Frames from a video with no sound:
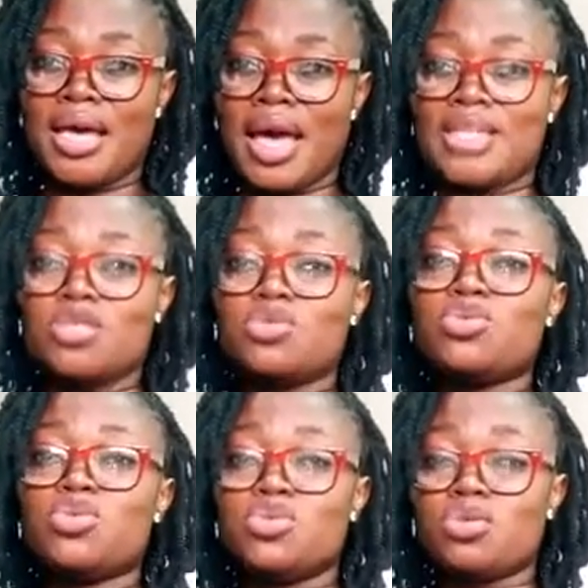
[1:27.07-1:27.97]
and
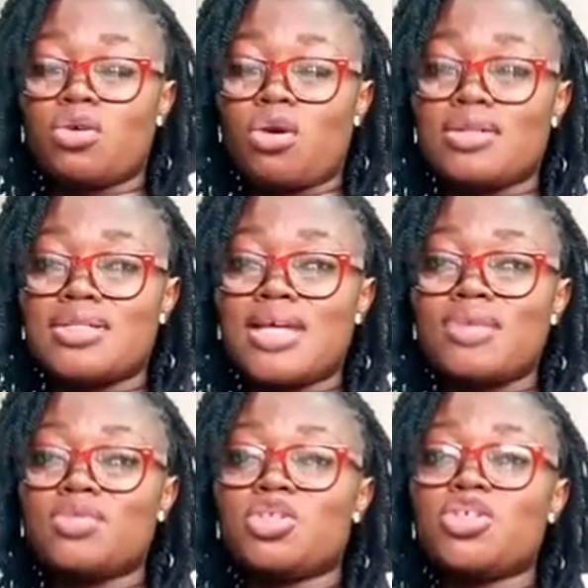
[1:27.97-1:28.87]
you're
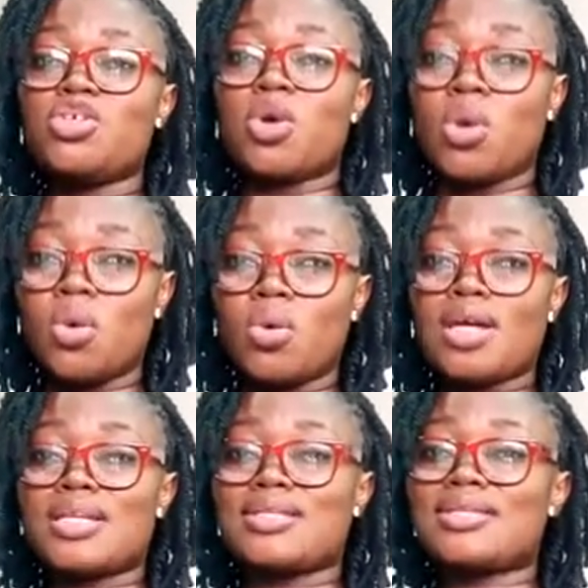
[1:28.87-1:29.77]
concerned with doing your
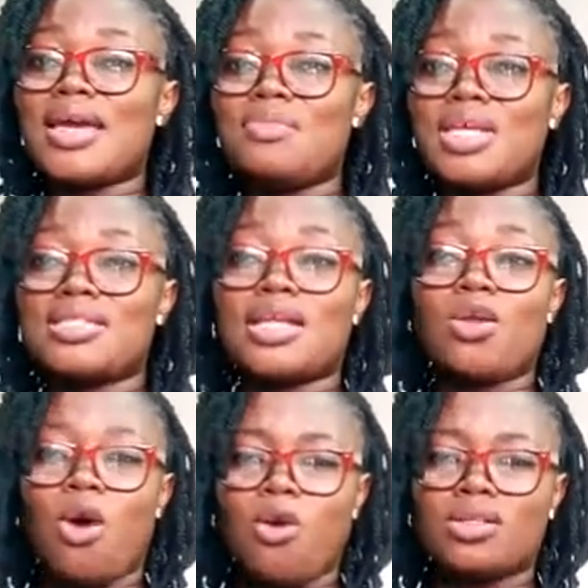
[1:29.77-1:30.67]
homework and assignments and
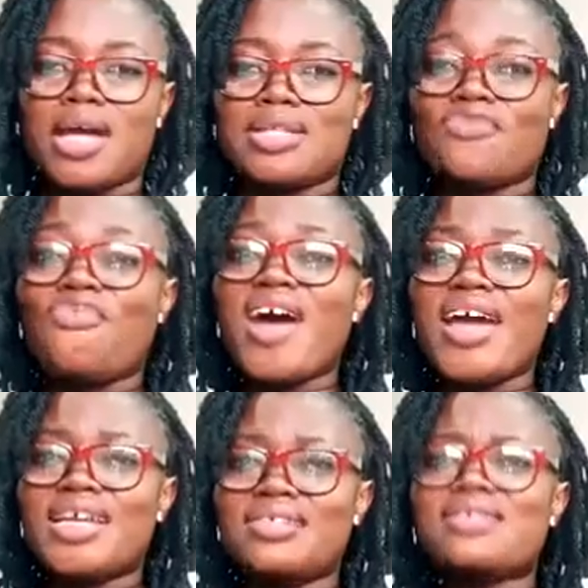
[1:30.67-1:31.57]
all that.
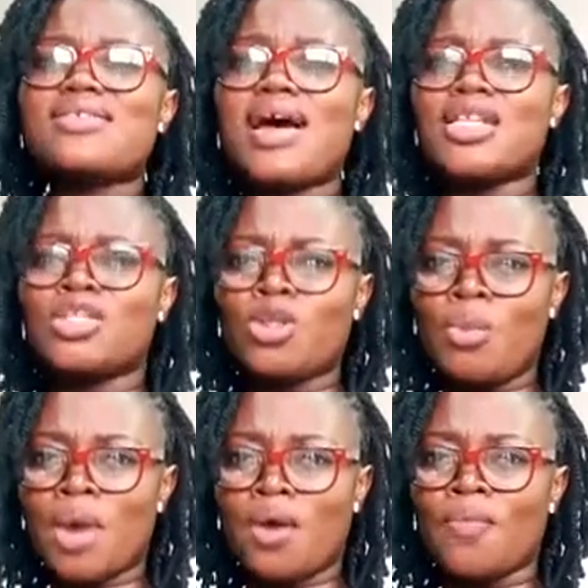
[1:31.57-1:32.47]
Fine, these are
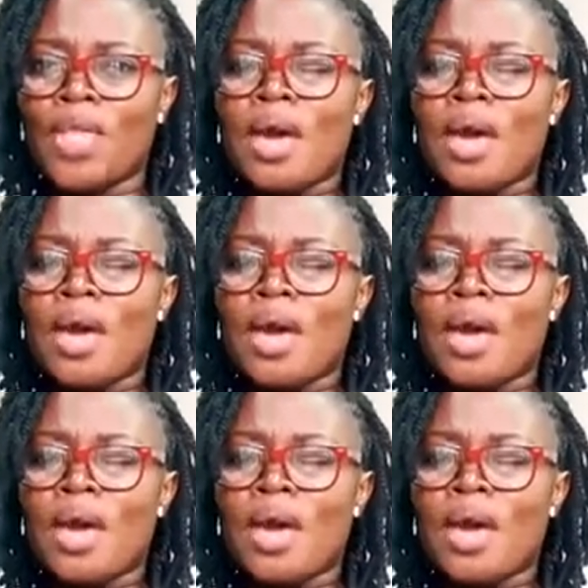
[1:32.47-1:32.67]
normal.